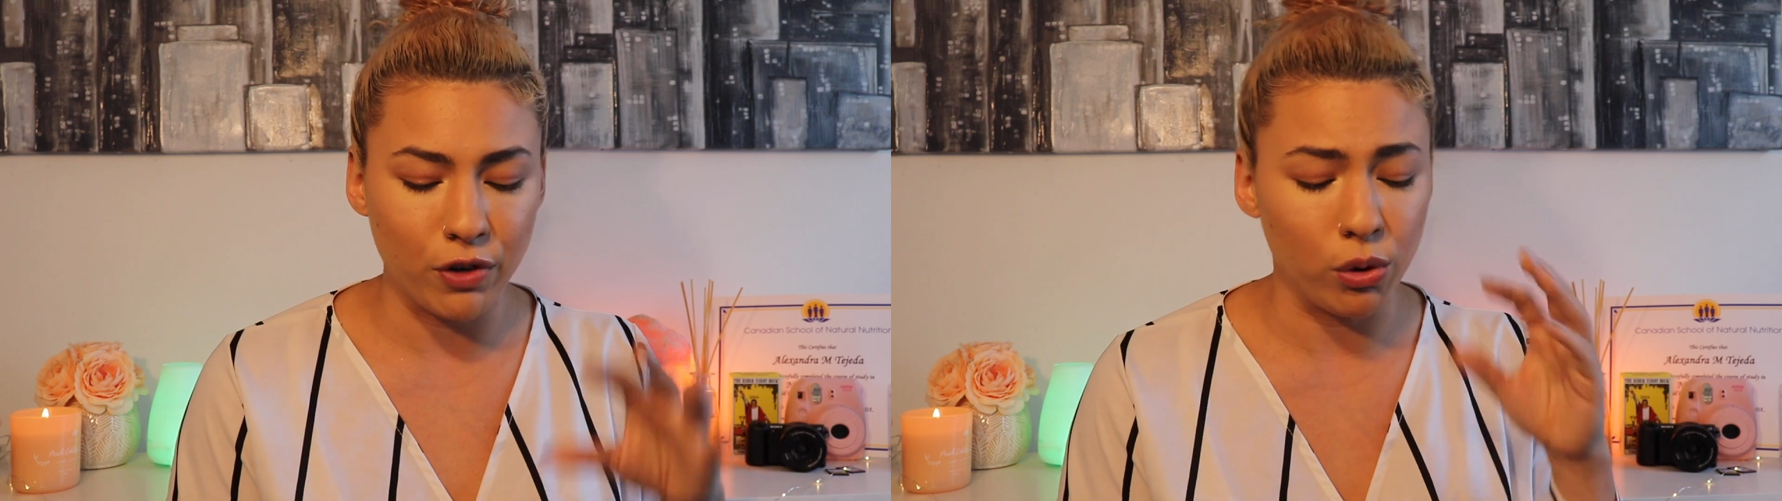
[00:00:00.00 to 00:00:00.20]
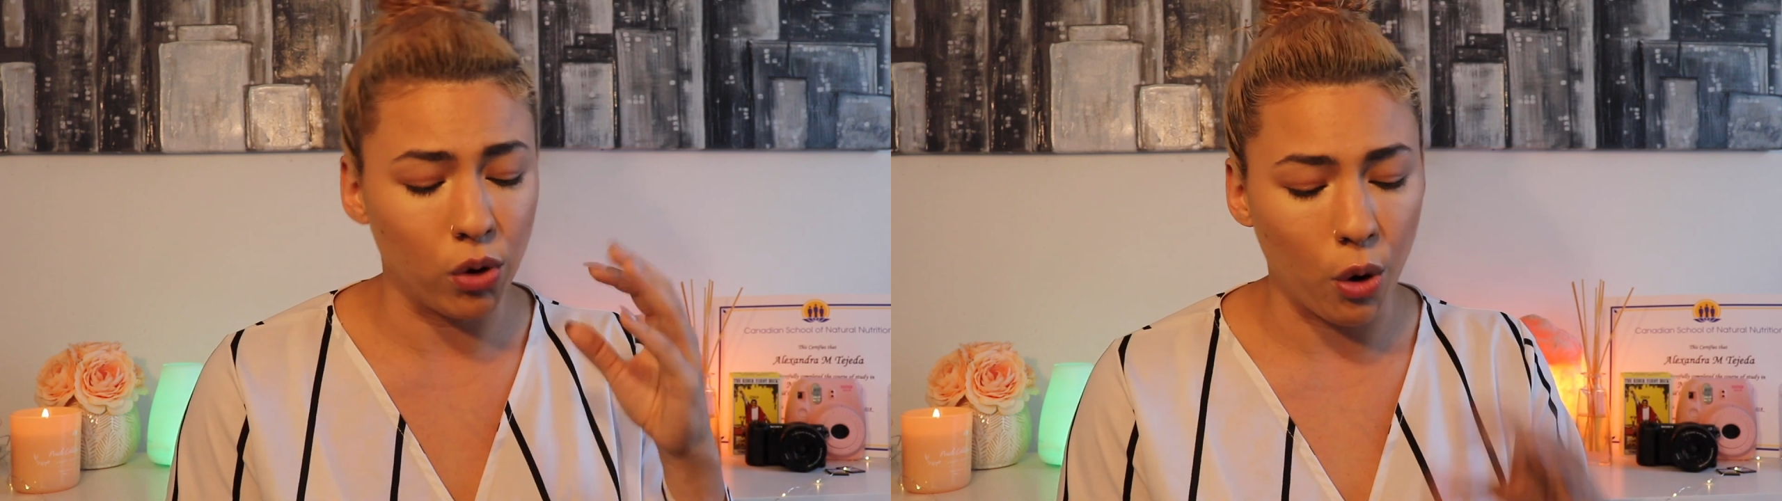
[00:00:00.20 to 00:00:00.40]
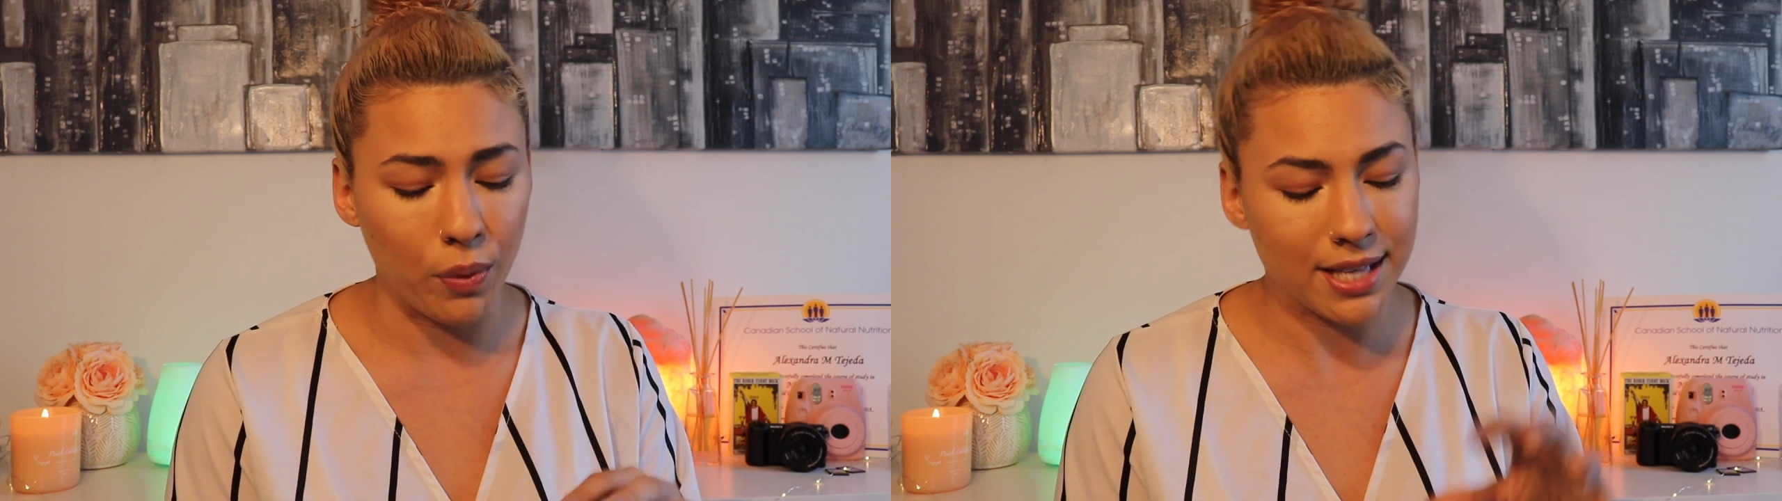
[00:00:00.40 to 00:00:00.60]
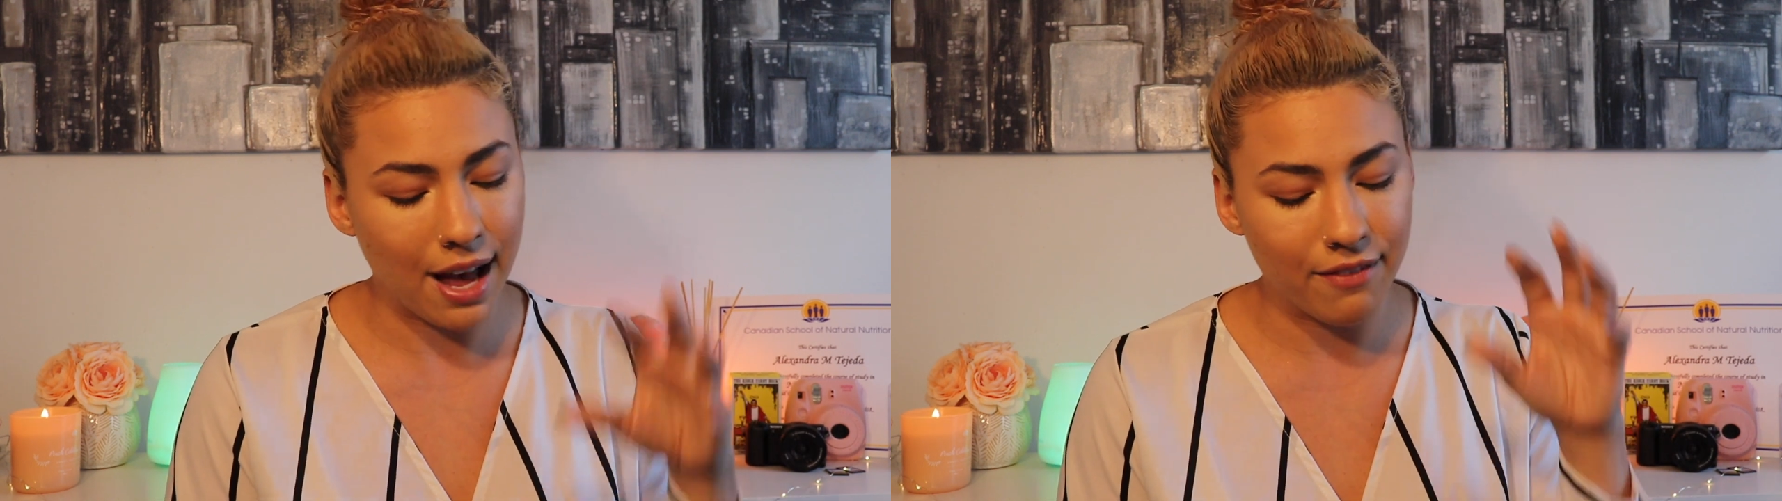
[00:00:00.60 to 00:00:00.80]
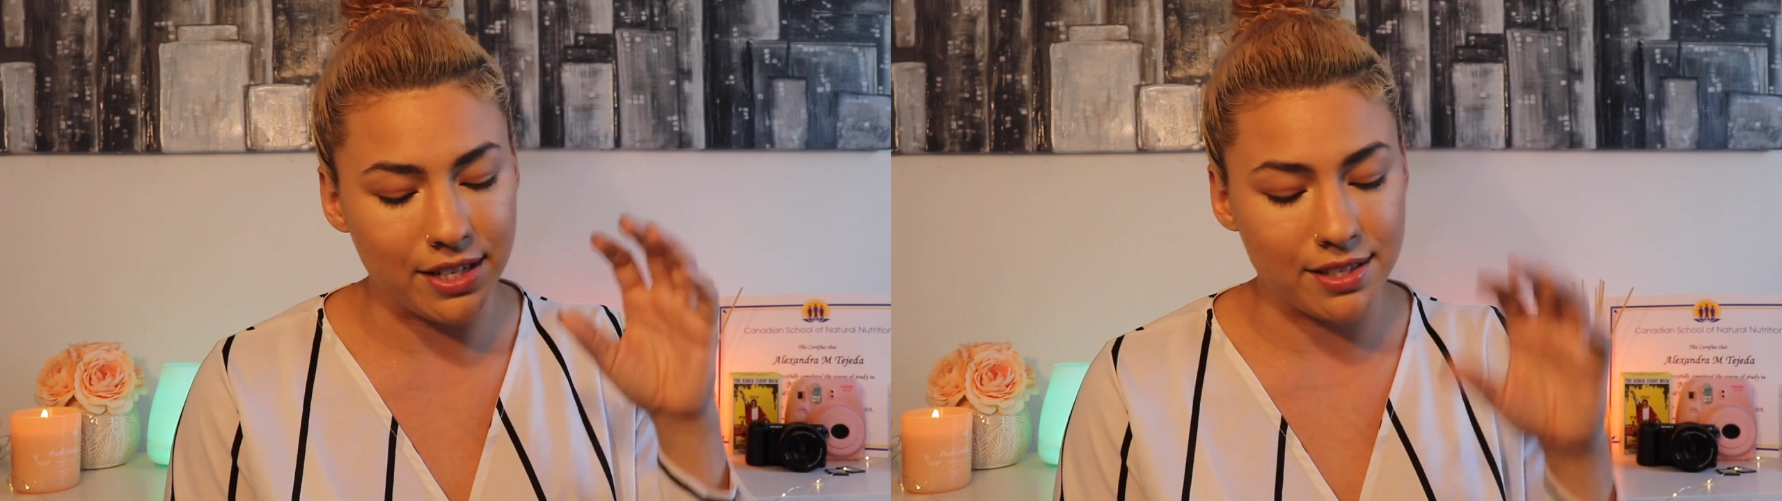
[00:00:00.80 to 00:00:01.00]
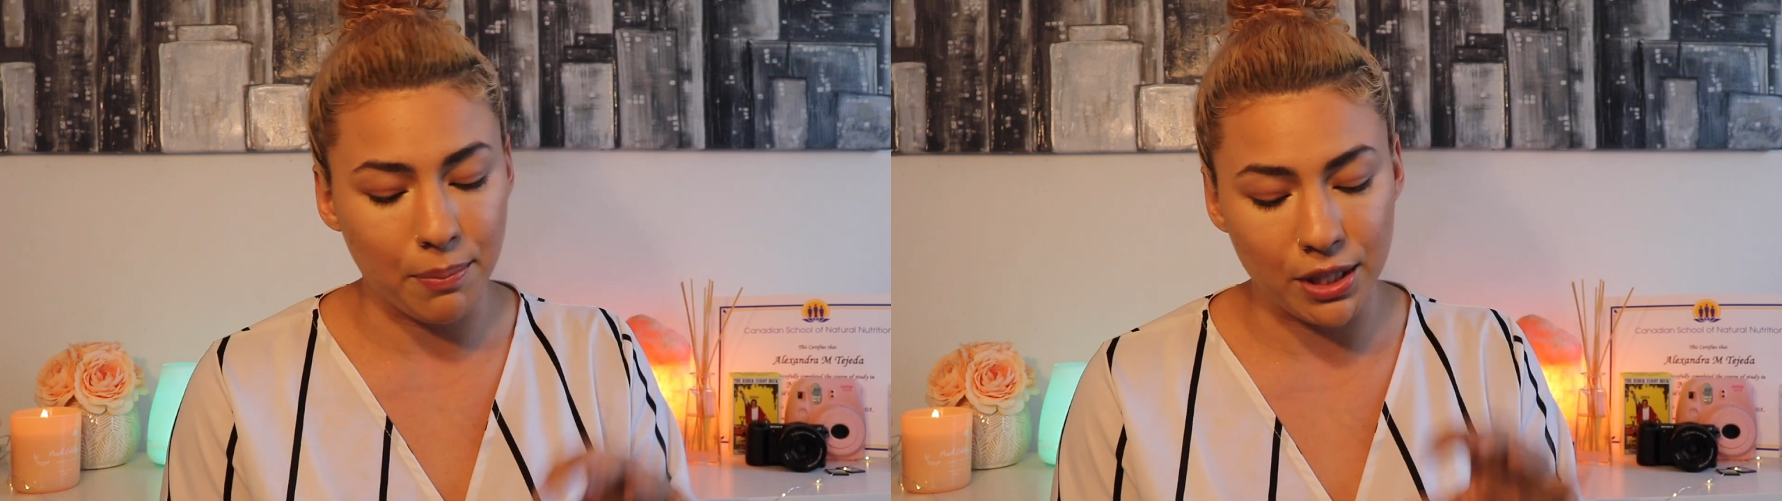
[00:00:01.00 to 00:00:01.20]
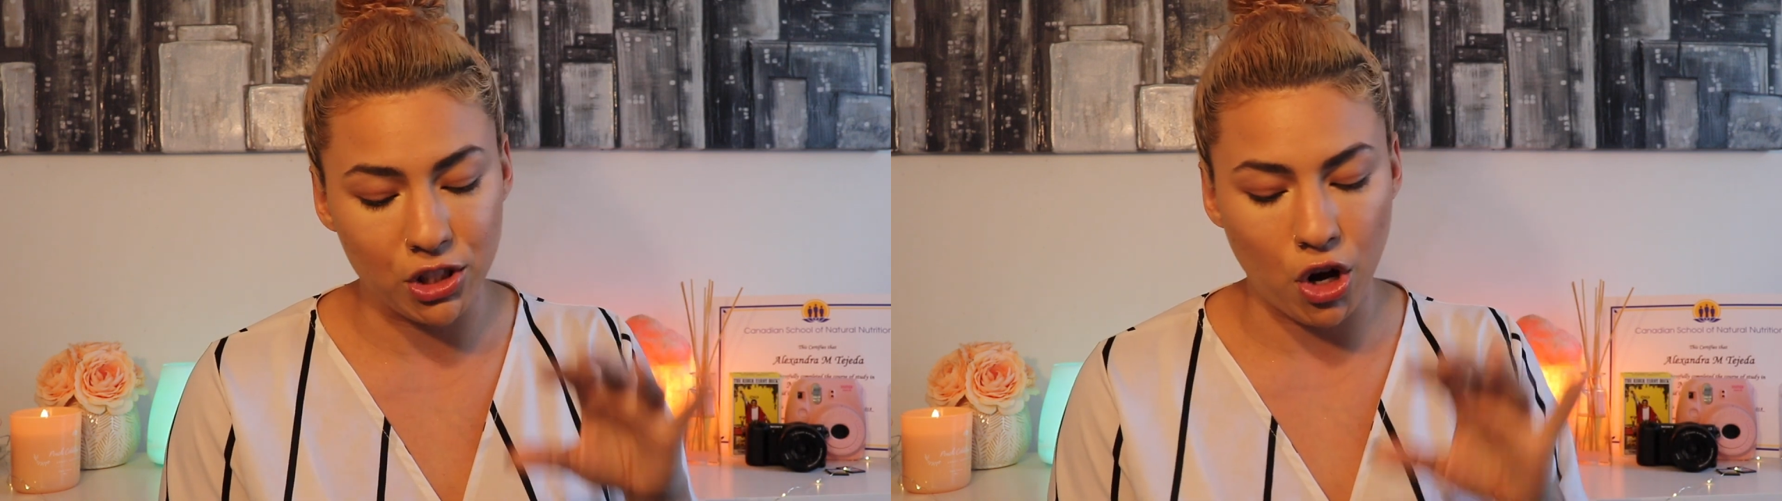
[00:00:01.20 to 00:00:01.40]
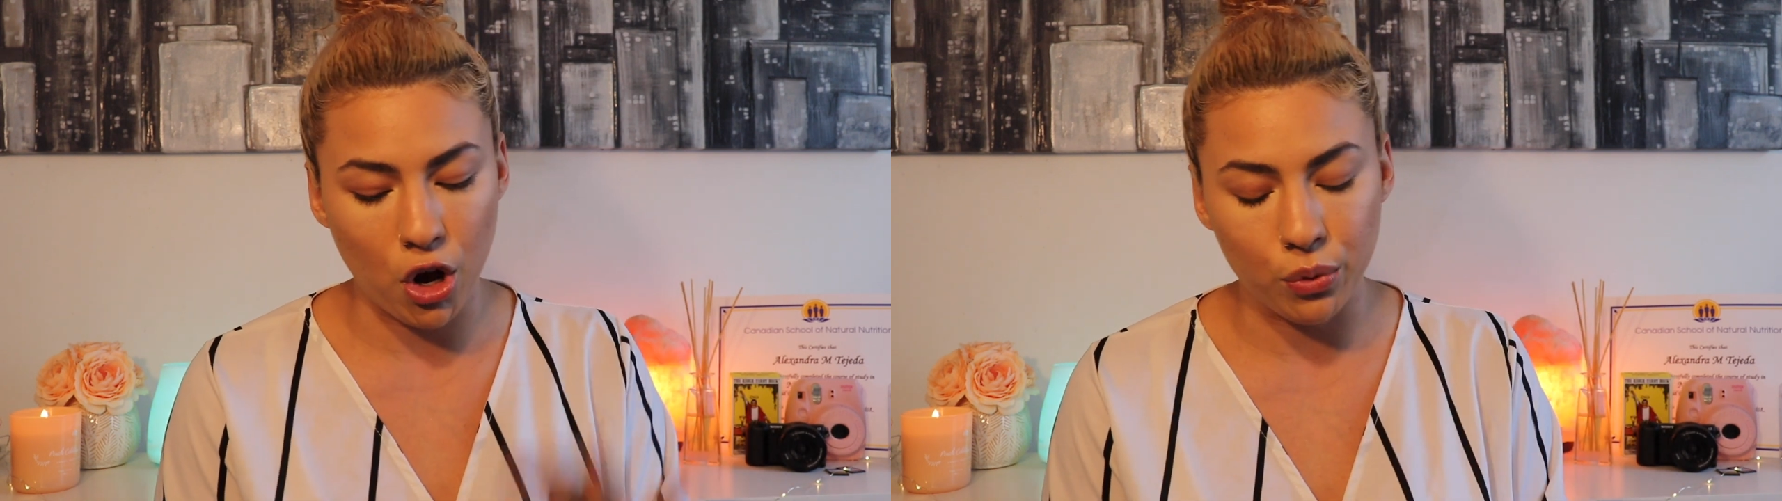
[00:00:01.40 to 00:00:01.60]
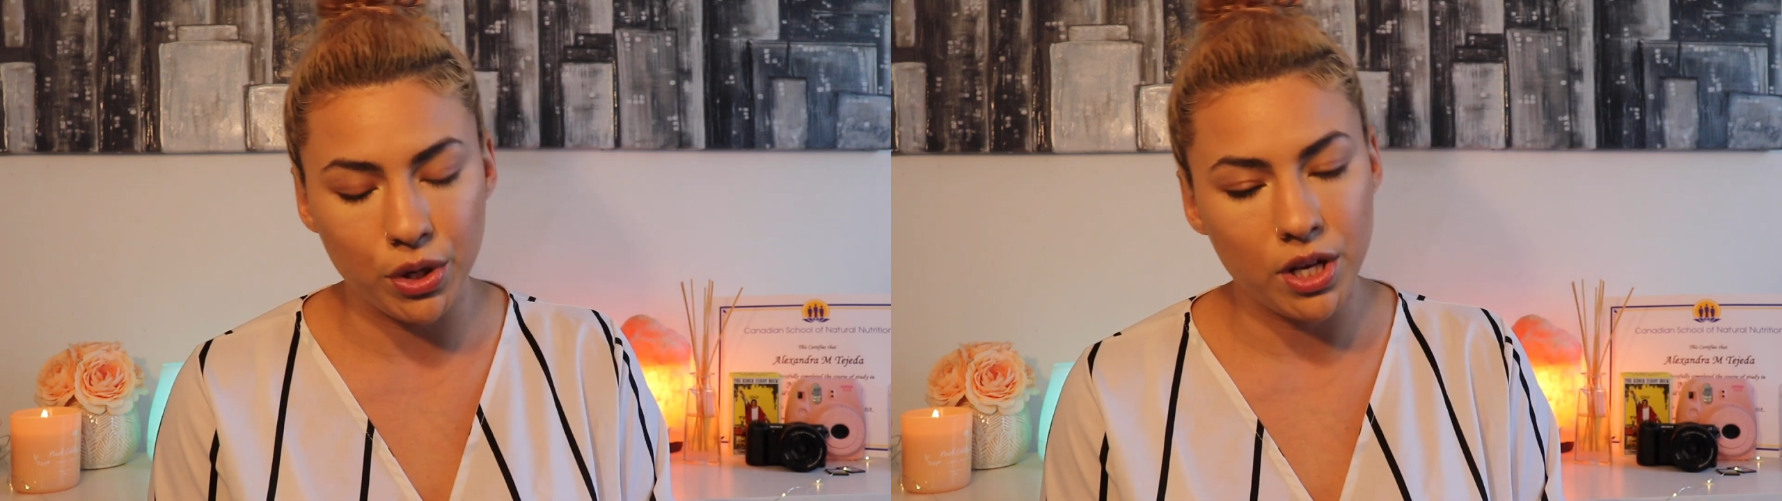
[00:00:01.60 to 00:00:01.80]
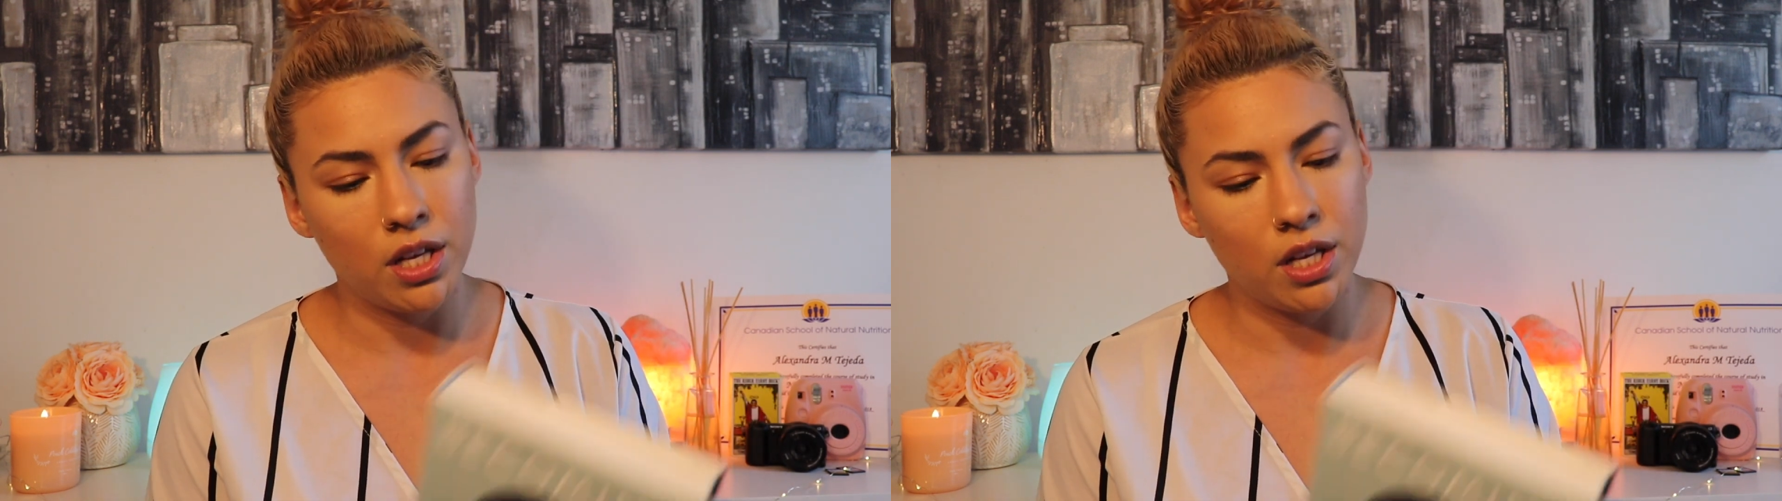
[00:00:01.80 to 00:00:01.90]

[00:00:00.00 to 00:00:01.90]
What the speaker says: what you'll always have. It is something to own.